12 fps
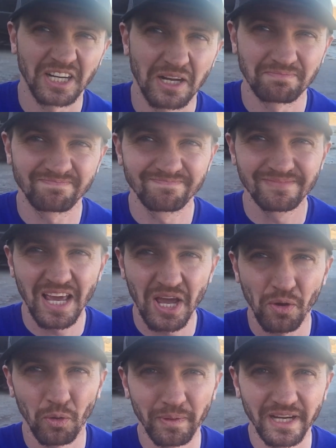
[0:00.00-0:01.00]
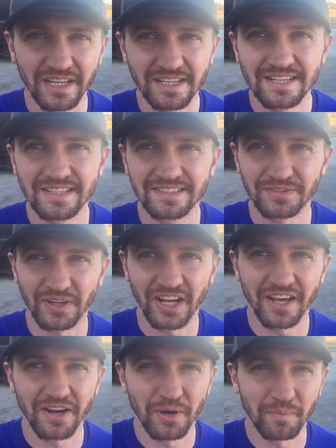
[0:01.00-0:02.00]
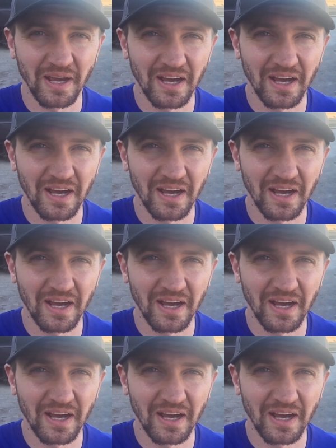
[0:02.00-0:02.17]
you know, we'll be good. We're going to head home